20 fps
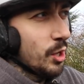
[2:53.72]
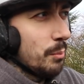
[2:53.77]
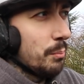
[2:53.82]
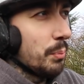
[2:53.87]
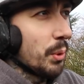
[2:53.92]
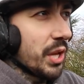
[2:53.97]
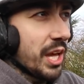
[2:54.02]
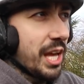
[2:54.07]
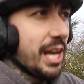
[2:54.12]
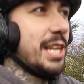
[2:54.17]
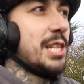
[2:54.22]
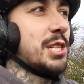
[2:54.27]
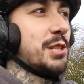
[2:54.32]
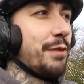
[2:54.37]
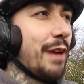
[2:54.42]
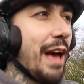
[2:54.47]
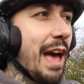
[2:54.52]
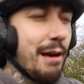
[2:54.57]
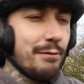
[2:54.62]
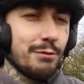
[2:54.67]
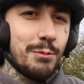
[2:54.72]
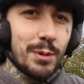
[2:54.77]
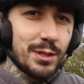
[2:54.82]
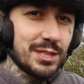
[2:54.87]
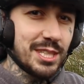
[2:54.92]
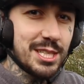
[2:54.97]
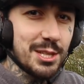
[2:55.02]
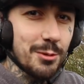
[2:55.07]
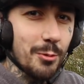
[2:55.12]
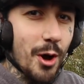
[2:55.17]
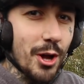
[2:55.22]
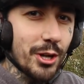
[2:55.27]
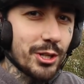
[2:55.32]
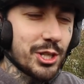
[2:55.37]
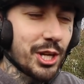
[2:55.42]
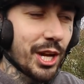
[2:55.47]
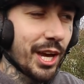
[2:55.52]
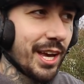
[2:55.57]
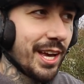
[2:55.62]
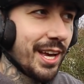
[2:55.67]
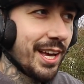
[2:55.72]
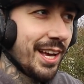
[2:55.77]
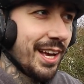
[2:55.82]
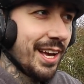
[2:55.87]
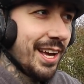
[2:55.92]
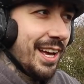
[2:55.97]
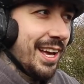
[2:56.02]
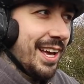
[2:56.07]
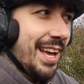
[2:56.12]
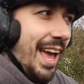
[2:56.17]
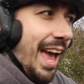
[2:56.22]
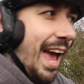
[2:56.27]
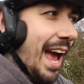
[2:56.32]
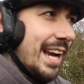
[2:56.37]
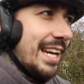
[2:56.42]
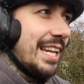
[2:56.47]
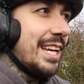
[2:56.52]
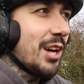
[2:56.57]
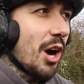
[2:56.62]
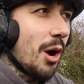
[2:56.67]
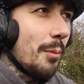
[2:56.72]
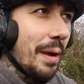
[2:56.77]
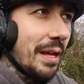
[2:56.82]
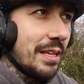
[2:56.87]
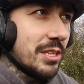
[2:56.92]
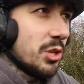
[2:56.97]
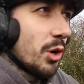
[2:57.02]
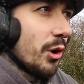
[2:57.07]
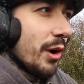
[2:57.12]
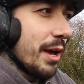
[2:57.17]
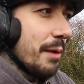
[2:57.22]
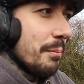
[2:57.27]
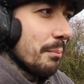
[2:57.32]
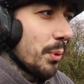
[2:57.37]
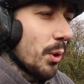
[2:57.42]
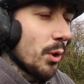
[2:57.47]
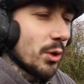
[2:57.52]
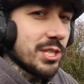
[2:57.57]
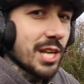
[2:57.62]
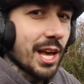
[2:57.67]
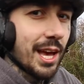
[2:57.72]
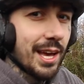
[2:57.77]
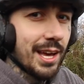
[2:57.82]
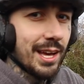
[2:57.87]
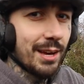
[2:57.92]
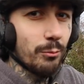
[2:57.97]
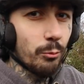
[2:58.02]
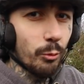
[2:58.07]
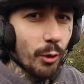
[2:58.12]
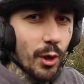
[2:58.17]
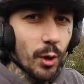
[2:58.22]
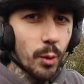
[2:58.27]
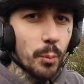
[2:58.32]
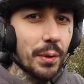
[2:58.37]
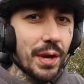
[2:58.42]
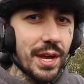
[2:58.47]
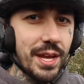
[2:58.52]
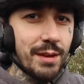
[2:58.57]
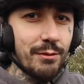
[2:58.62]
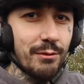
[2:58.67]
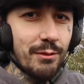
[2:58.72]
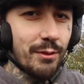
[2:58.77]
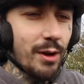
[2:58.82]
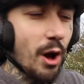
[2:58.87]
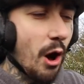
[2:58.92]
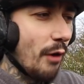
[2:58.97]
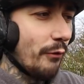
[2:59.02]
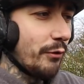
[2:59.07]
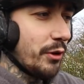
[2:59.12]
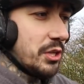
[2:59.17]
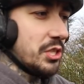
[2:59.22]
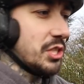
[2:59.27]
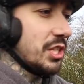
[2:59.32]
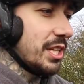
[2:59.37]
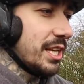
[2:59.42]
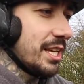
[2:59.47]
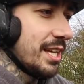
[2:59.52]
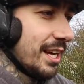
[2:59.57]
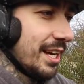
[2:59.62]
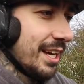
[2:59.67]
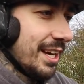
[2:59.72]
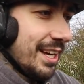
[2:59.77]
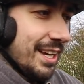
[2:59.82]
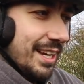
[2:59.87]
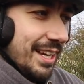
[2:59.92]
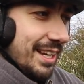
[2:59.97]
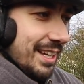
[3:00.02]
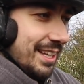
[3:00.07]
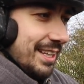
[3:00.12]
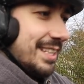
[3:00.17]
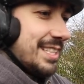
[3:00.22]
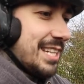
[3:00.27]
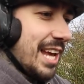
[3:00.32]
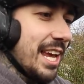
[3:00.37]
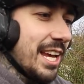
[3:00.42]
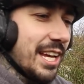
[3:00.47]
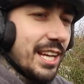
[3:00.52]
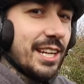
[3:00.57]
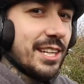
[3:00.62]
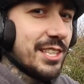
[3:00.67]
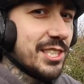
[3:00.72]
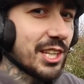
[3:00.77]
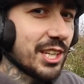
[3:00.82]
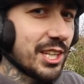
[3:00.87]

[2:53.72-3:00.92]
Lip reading: but it is for everybody to watch. Any comments or input will be obviously taken into